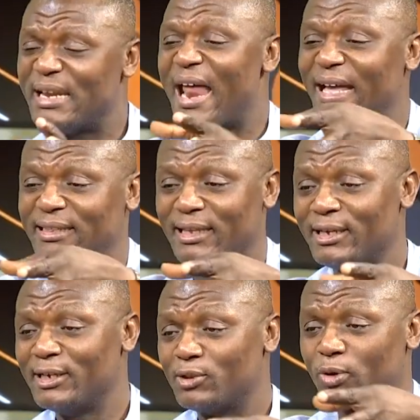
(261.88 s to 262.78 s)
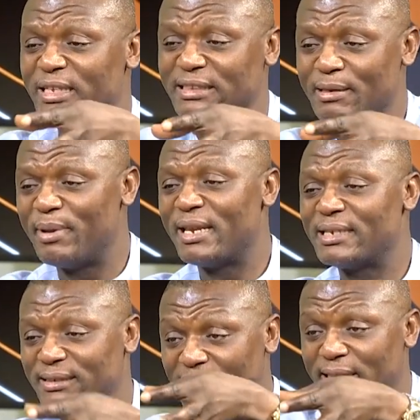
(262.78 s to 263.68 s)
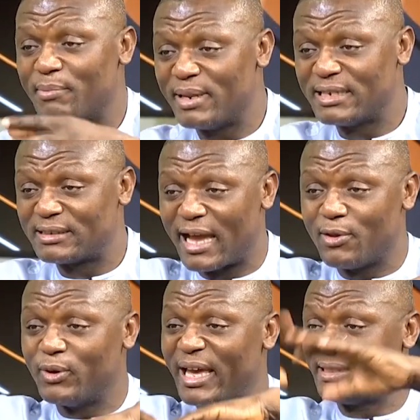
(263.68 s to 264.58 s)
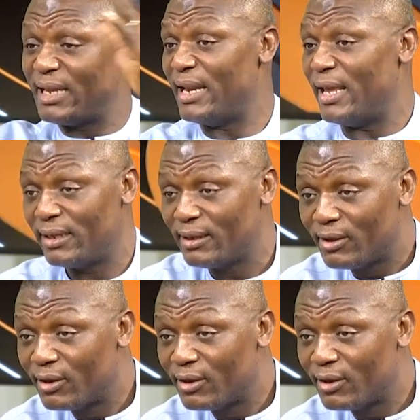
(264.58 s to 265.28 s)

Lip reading: that 20 minutes, 30 minutes that you get a day?